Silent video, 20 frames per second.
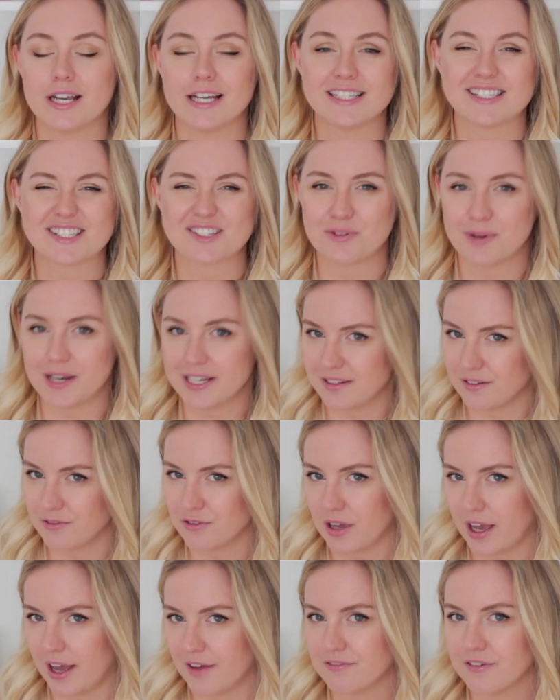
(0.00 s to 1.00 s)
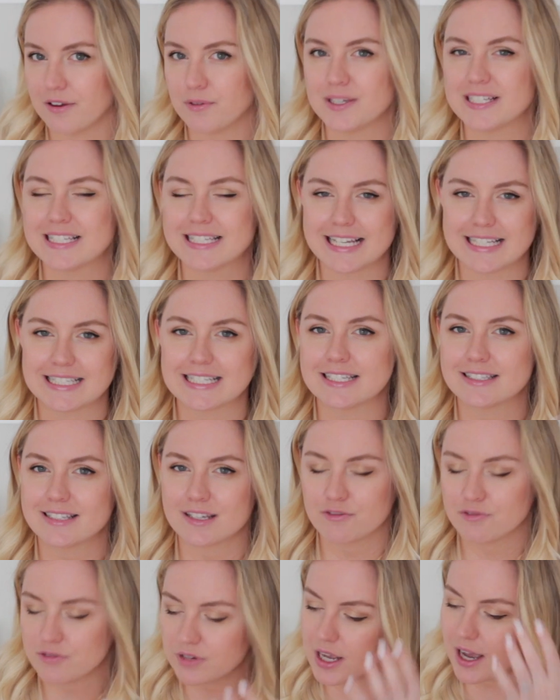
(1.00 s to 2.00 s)
It's great if you have very
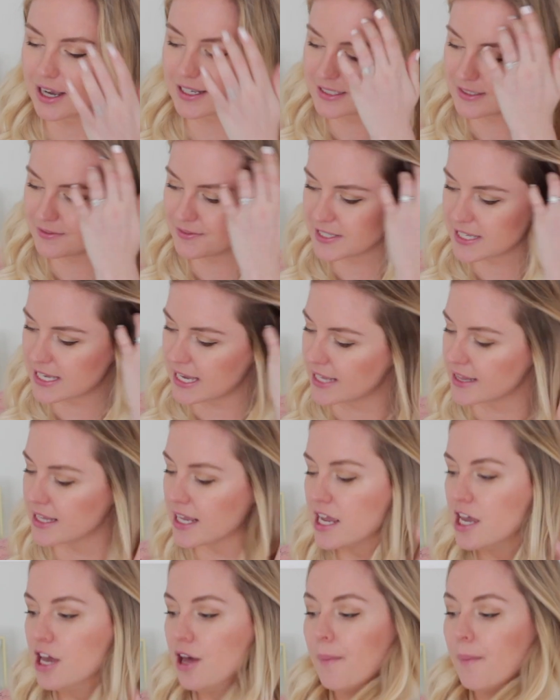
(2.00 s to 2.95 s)
sensitive, reactive skin.